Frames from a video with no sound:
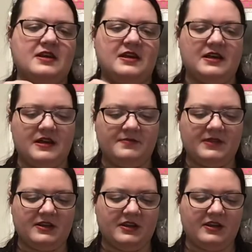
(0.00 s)

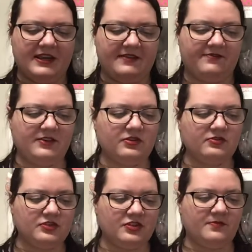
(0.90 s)
There are a few
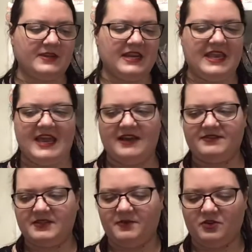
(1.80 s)
too many
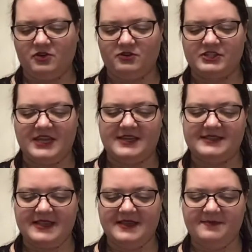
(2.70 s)
half double
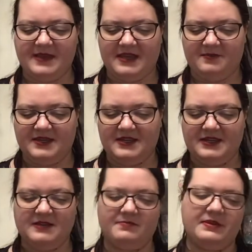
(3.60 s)
crochets in my
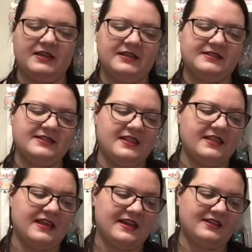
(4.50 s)
opinion, but
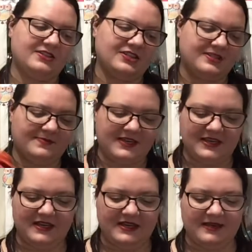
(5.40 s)
that is just
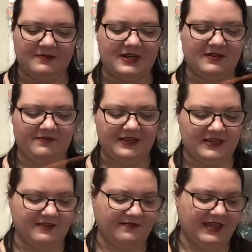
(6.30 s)
me. I am not a
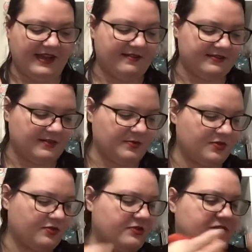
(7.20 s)
fan of the half double
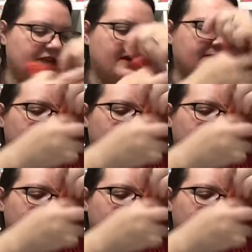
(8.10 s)
crochet.